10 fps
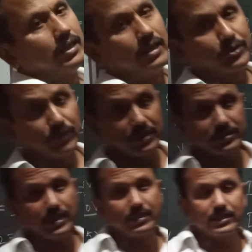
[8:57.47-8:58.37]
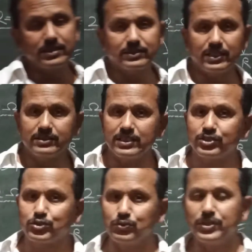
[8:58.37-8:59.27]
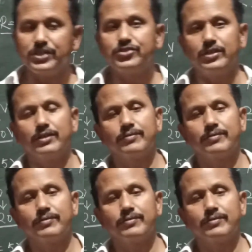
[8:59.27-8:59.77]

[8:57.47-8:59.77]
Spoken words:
to understand resistance is too easy.